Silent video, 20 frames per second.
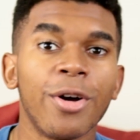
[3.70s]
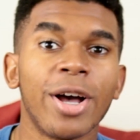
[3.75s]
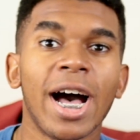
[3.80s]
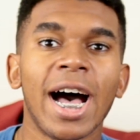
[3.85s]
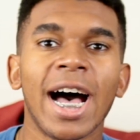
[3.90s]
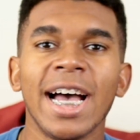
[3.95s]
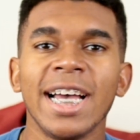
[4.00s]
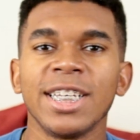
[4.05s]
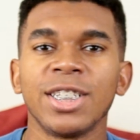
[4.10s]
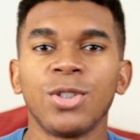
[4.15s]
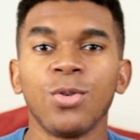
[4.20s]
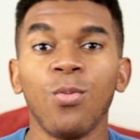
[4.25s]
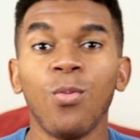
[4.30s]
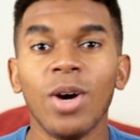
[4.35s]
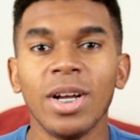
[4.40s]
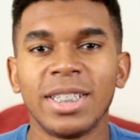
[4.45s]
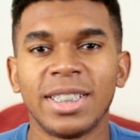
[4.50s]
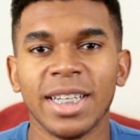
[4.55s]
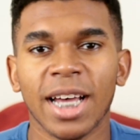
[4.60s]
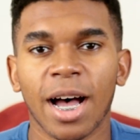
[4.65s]
guys,
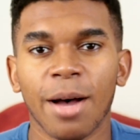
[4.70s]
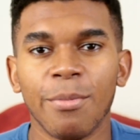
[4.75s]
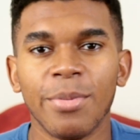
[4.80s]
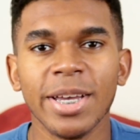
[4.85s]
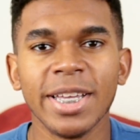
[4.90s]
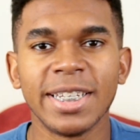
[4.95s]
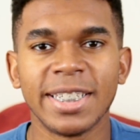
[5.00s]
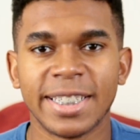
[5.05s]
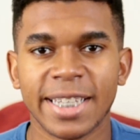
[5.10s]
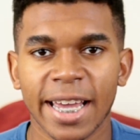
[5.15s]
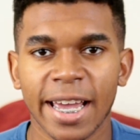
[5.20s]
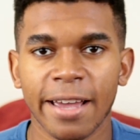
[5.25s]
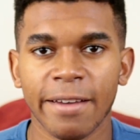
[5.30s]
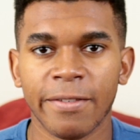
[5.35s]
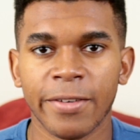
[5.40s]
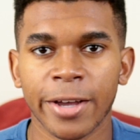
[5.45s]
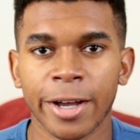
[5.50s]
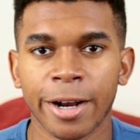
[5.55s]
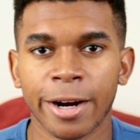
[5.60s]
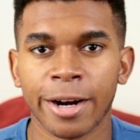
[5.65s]
what's up? It's
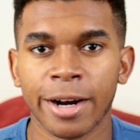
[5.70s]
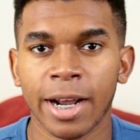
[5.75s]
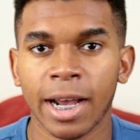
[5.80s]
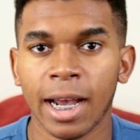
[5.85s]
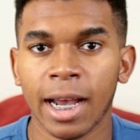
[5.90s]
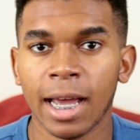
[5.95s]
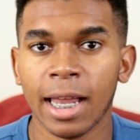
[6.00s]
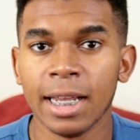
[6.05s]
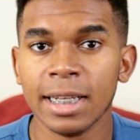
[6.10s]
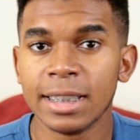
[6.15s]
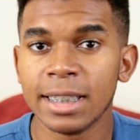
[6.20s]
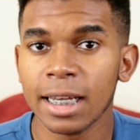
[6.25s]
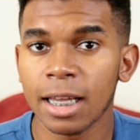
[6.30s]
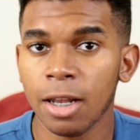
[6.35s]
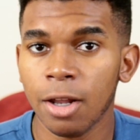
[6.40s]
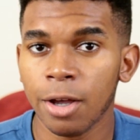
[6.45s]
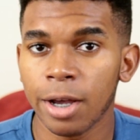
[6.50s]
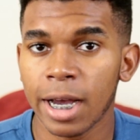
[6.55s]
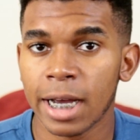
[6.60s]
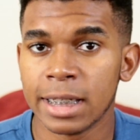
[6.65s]
Dave here. Let's take
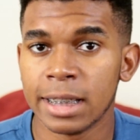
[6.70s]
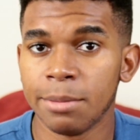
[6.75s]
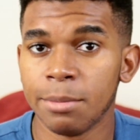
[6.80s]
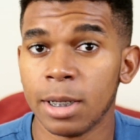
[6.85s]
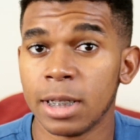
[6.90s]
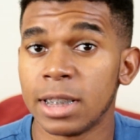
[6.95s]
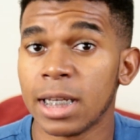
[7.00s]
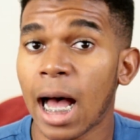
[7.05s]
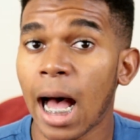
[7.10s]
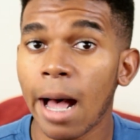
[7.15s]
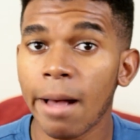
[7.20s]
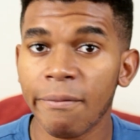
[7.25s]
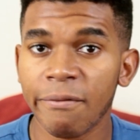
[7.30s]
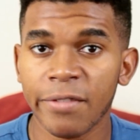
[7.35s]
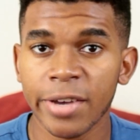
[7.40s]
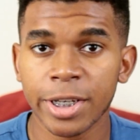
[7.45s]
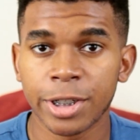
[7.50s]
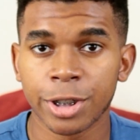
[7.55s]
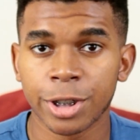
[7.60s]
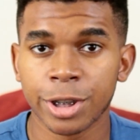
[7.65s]
a look at some of the
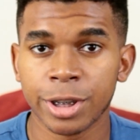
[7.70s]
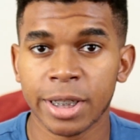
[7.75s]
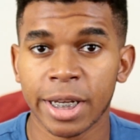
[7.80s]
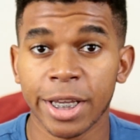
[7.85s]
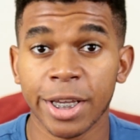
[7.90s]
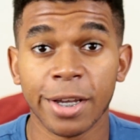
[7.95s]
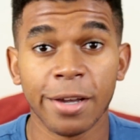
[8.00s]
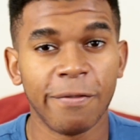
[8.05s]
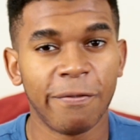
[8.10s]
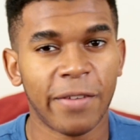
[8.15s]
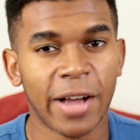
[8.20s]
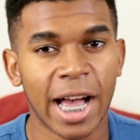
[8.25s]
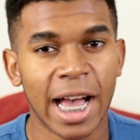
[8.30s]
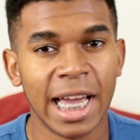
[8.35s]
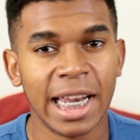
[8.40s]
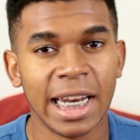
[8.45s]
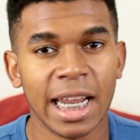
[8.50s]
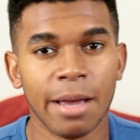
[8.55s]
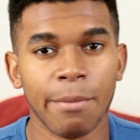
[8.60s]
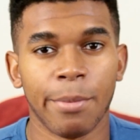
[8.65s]
top features that you can
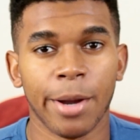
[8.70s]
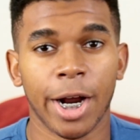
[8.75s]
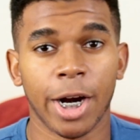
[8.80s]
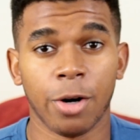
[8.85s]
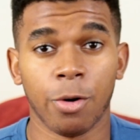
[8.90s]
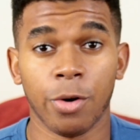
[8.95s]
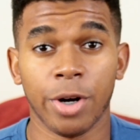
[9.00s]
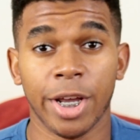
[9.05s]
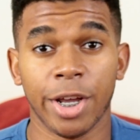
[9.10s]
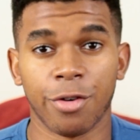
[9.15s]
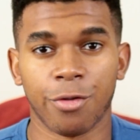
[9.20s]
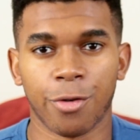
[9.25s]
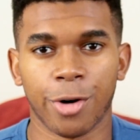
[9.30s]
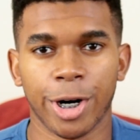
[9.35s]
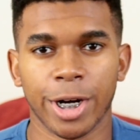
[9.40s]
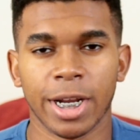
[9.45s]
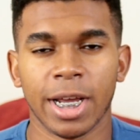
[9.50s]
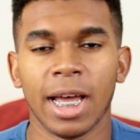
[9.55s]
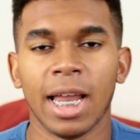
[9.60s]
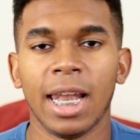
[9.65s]
find in Paranoid
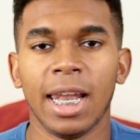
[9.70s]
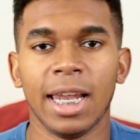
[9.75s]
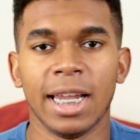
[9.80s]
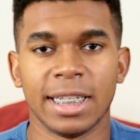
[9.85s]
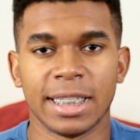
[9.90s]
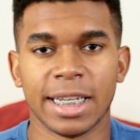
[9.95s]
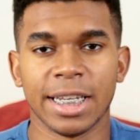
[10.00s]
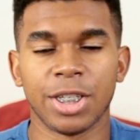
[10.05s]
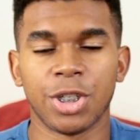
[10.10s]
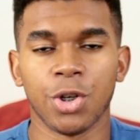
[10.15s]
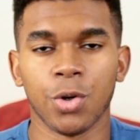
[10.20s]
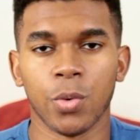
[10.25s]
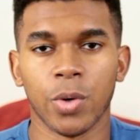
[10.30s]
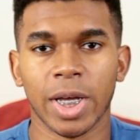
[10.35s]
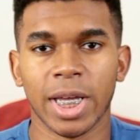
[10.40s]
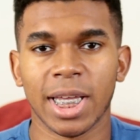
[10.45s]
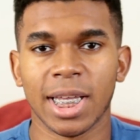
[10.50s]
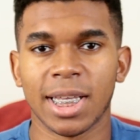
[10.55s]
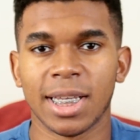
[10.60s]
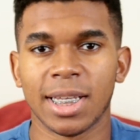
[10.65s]
Android. Let's get to it.